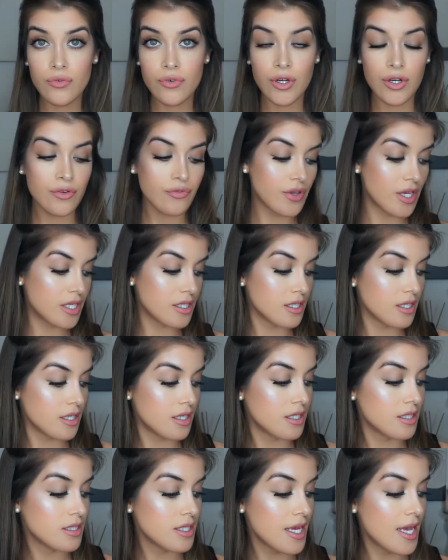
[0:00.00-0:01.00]
over our
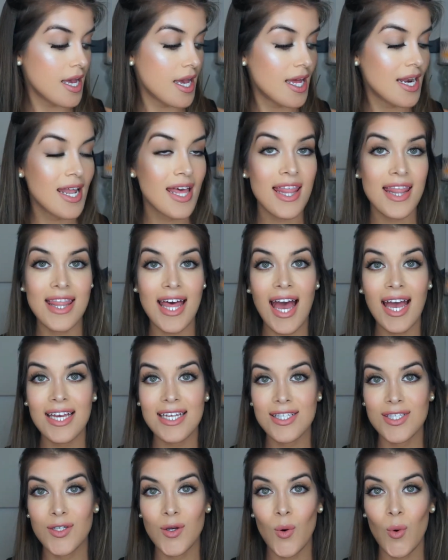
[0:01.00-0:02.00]
faces, and that
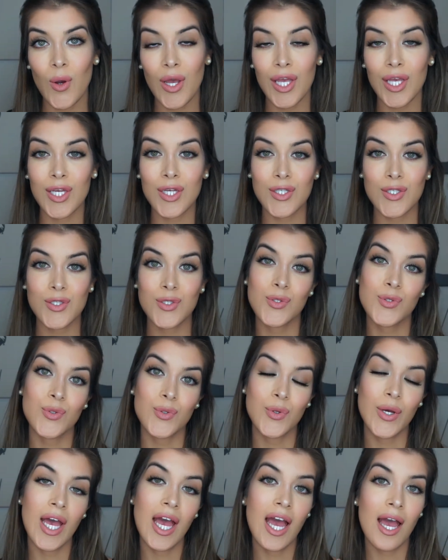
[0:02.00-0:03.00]
is going
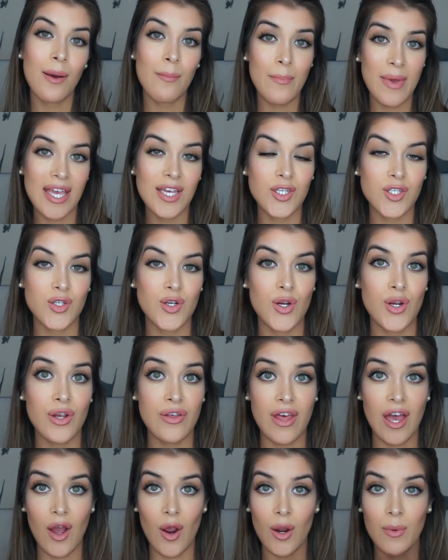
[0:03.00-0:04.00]
to make sure
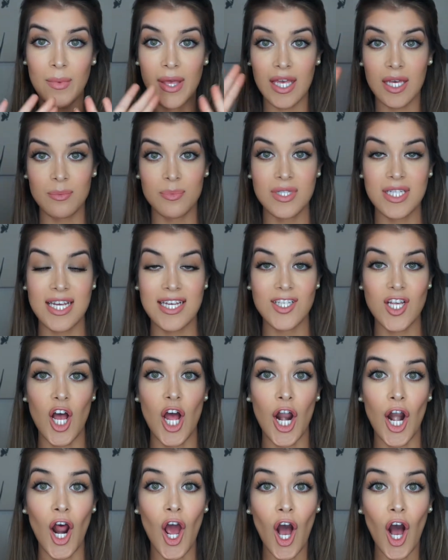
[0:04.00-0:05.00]
that our makeup stays
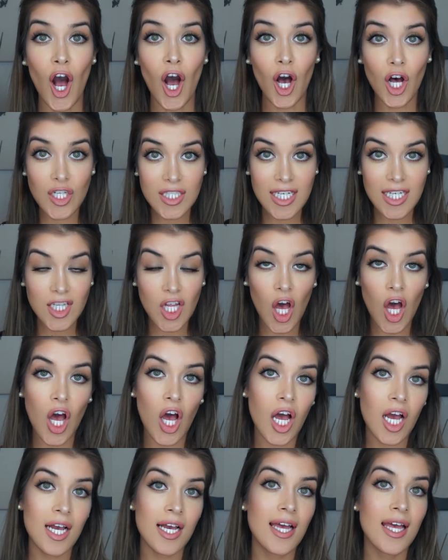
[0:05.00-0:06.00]
on all day
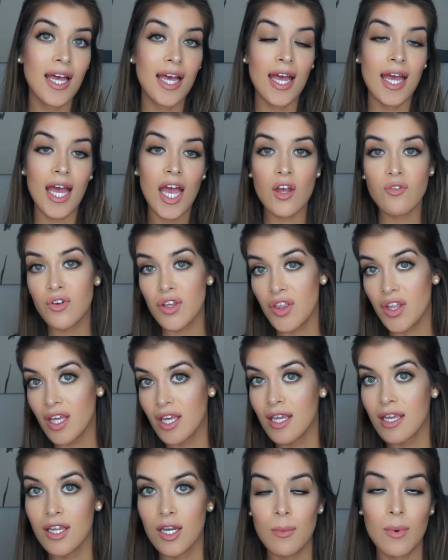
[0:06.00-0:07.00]
long,
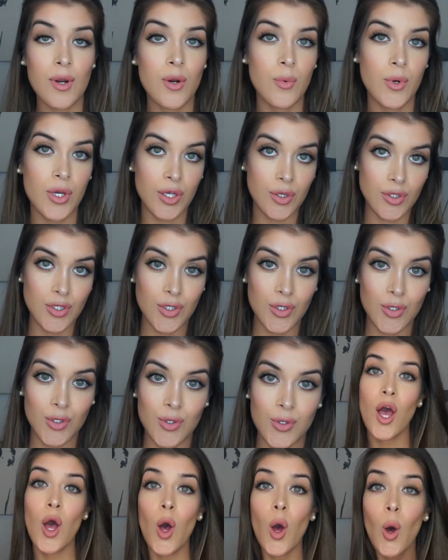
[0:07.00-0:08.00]
everything, no matter what you do.
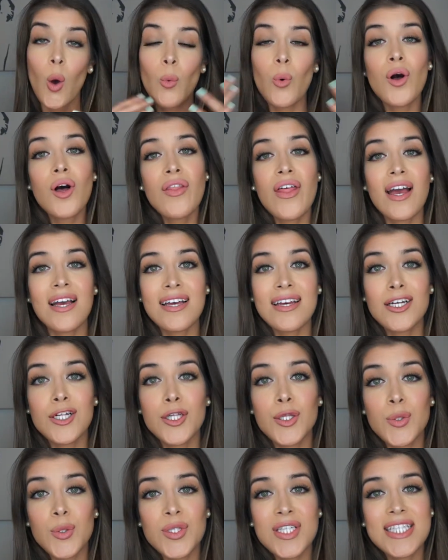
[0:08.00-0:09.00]
Well, that
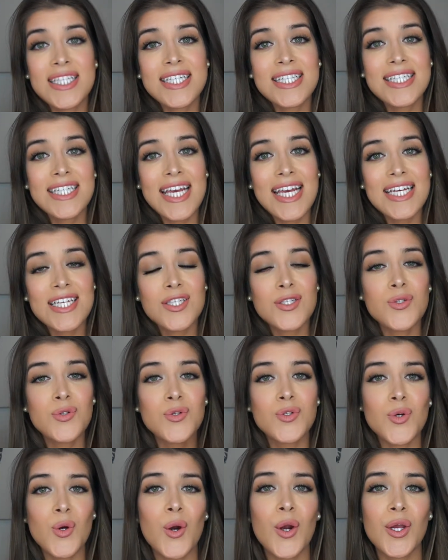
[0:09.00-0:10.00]
concludes today's
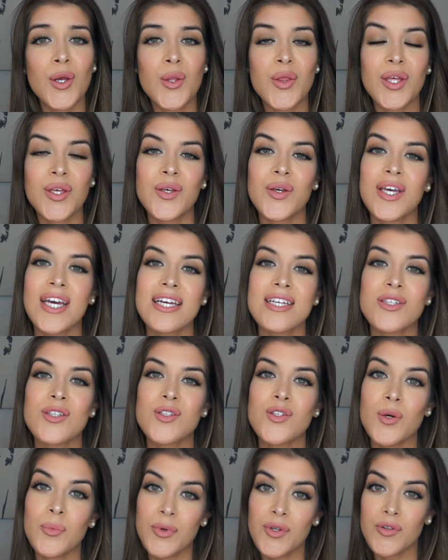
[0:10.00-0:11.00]
tutorial. Thank you guys
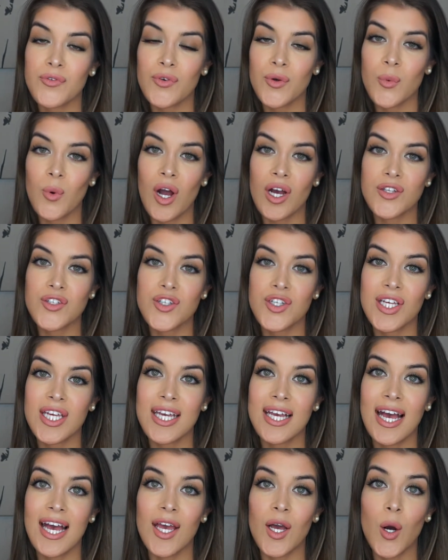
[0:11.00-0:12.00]
so much for watching.
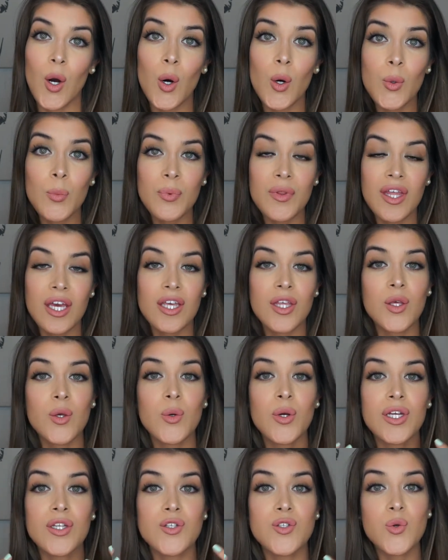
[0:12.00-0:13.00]
I hope that you
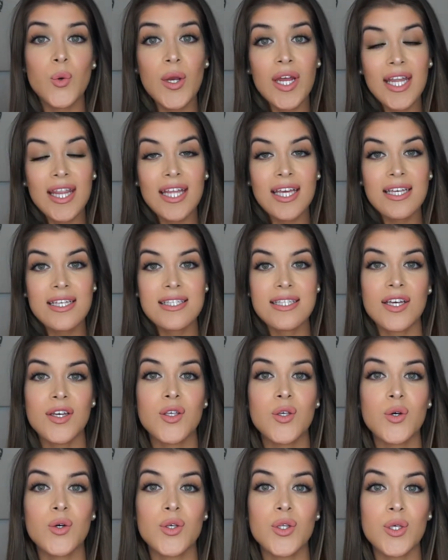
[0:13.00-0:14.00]
enjoyed this, that
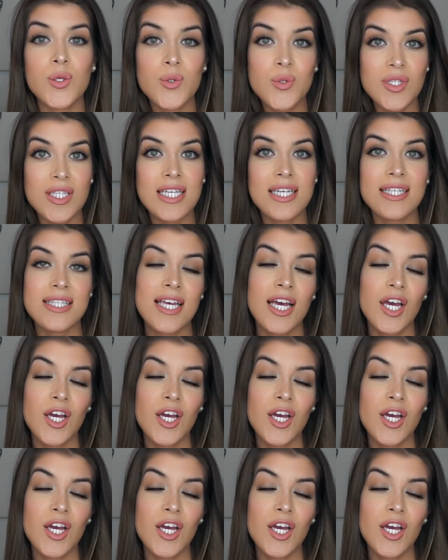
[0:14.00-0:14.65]
you'll use these